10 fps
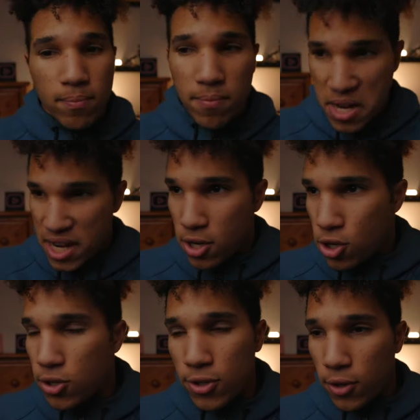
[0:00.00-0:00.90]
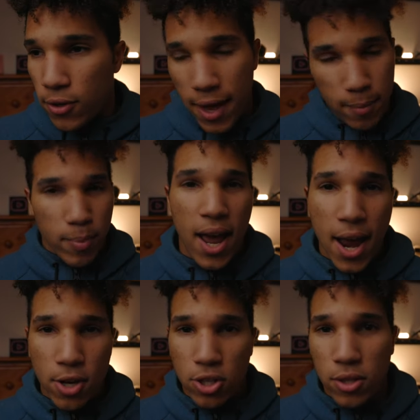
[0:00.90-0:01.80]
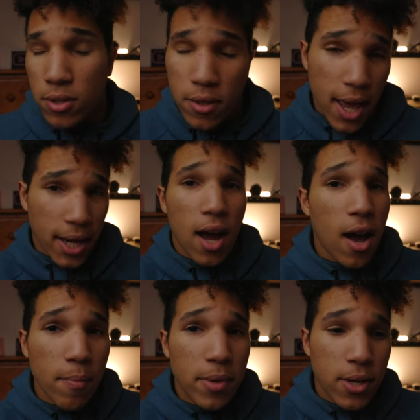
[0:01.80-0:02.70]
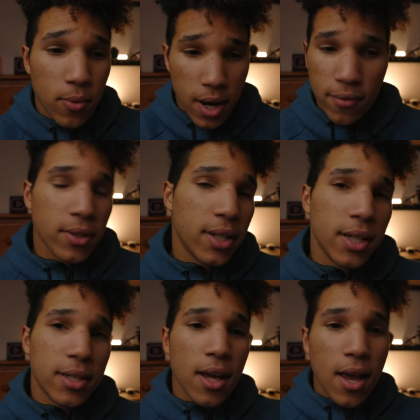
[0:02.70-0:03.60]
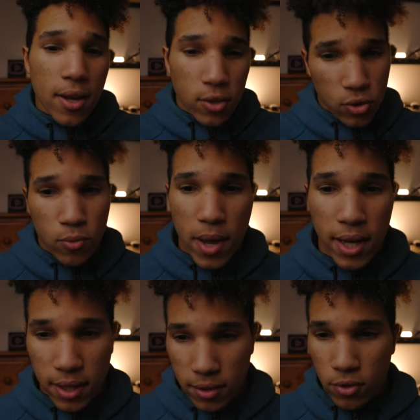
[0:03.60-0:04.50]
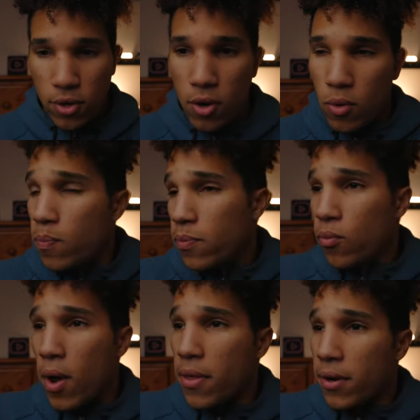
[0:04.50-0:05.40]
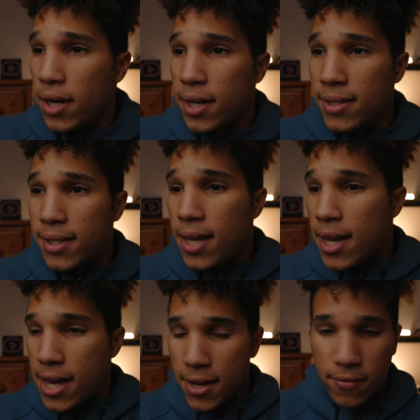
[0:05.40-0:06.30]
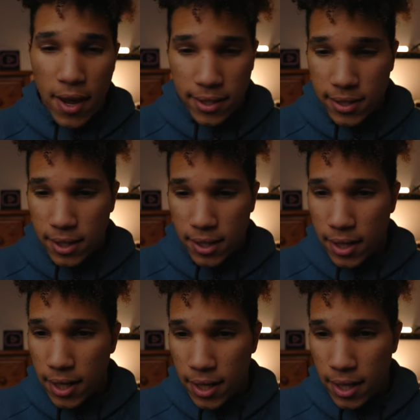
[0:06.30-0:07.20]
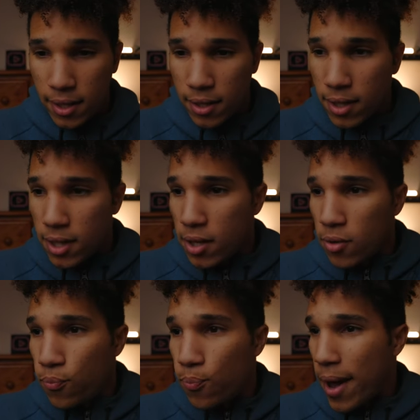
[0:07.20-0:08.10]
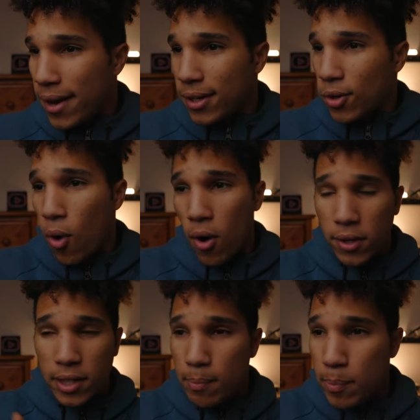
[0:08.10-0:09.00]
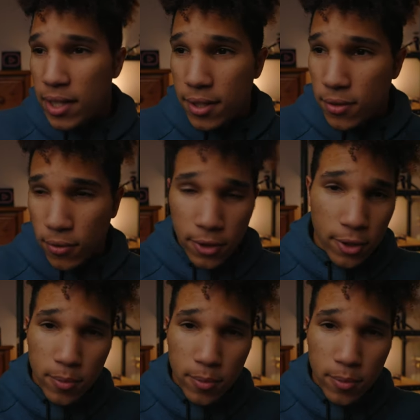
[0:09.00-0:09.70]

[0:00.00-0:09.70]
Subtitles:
niche or that passion, that hobby, whatever it is, to make it grow. Whether it's investing in better quality beats for your